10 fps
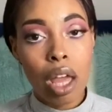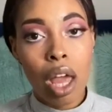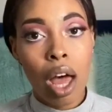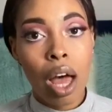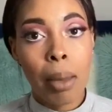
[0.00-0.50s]

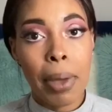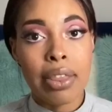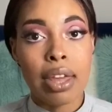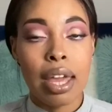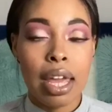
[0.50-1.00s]
at
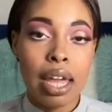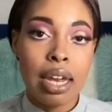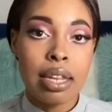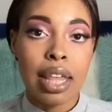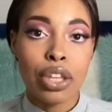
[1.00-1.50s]
the
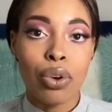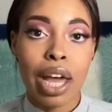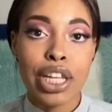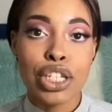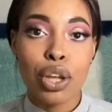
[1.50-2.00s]
end. Thank you
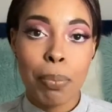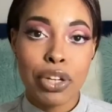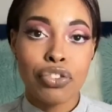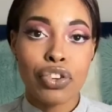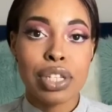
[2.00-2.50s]
guys so
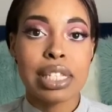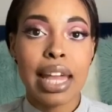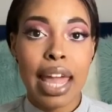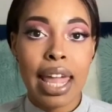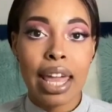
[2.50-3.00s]
much for
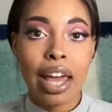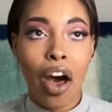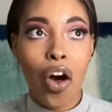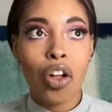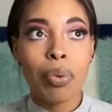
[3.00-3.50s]
staying
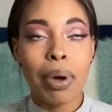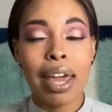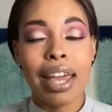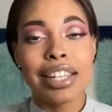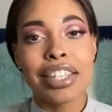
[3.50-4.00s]
all the
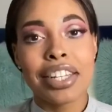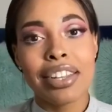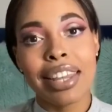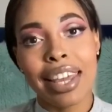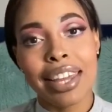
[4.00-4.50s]
way until
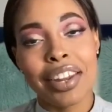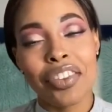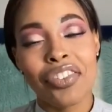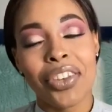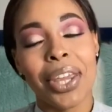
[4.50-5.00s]
the end of
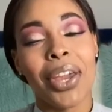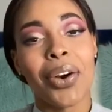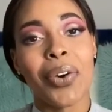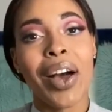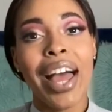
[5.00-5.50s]
the
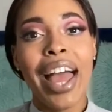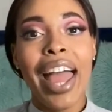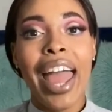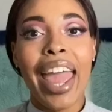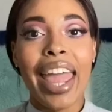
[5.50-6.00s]
video,
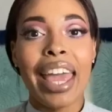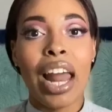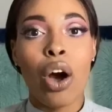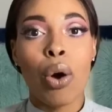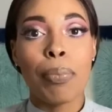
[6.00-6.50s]
and I
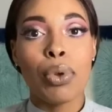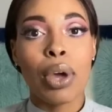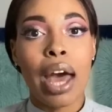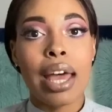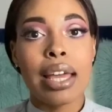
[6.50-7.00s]
hope you
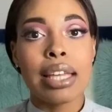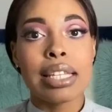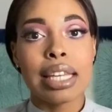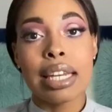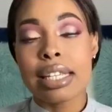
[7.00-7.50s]
guys
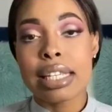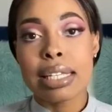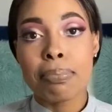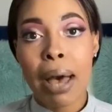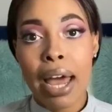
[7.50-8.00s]
get
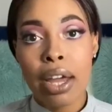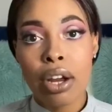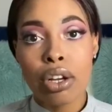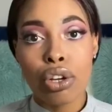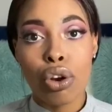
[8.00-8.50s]

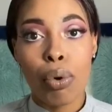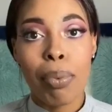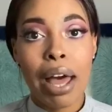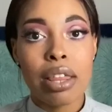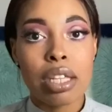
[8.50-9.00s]
inspired, you know,
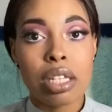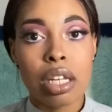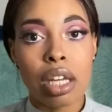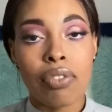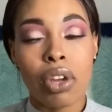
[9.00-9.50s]
by this
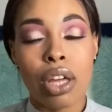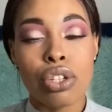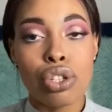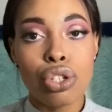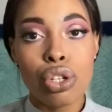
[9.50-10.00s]
look. If you guys
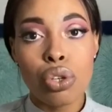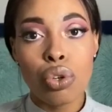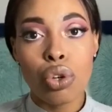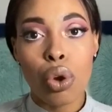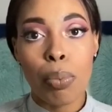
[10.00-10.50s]
do,
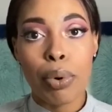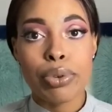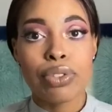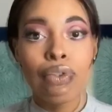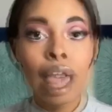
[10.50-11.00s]
you know,
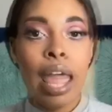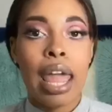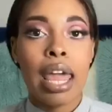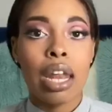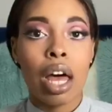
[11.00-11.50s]
post a video,
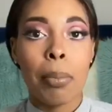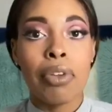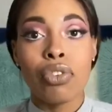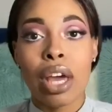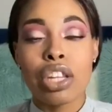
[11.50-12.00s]
and
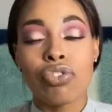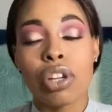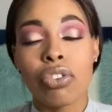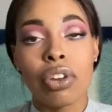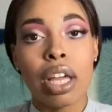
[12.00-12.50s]
if you guys
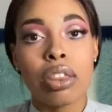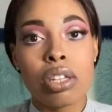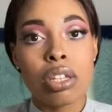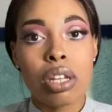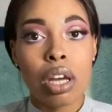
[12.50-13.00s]
recreate
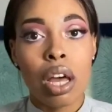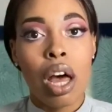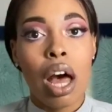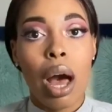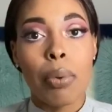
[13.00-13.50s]
this look,
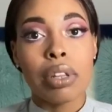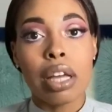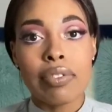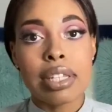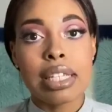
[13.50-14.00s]
I would
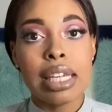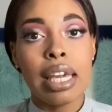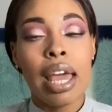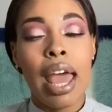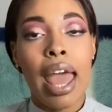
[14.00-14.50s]
love to
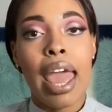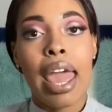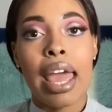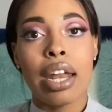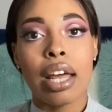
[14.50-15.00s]
see.
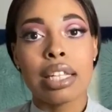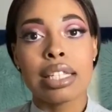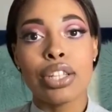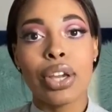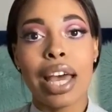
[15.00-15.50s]
And
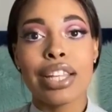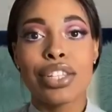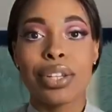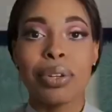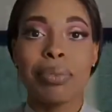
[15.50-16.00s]
see you guys
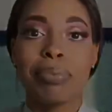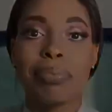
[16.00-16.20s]
soon.